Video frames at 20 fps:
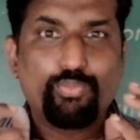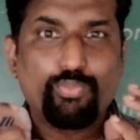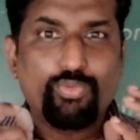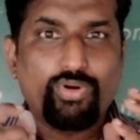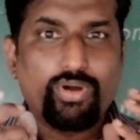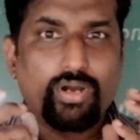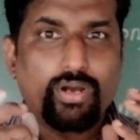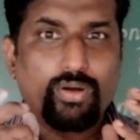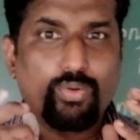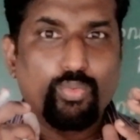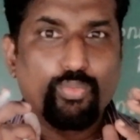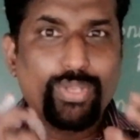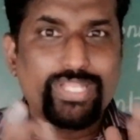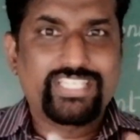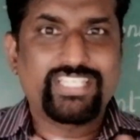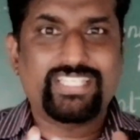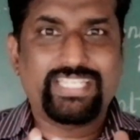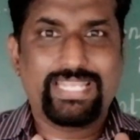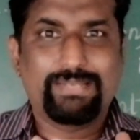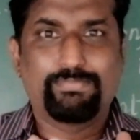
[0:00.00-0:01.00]
uh,
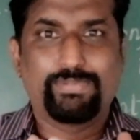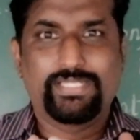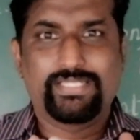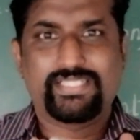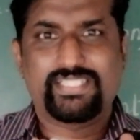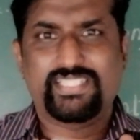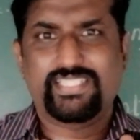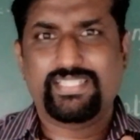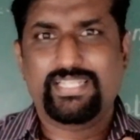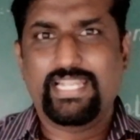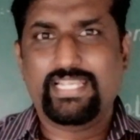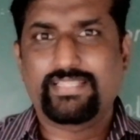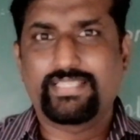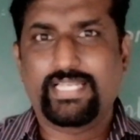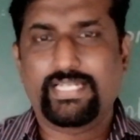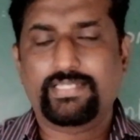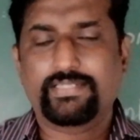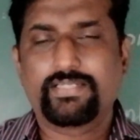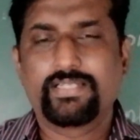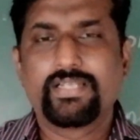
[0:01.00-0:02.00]
vegetables like
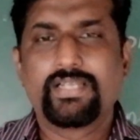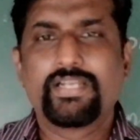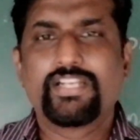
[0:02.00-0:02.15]
that.